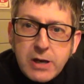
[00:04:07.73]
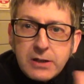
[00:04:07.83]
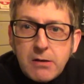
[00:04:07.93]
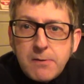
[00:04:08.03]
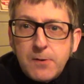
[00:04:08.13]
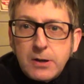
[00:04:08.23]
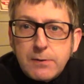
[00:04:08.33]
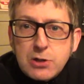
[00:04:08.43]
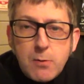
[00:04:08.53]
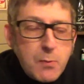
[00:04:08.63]
You get notified
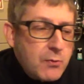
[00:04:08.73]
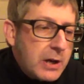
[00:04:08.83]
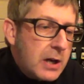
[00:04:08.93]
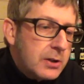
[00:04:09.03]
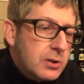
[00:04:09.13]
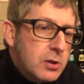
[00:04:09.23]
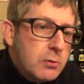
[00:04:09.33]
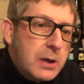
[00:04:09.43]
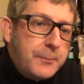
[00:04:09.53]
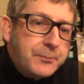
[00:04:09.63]
every time I bring out a
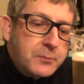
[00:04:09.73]
new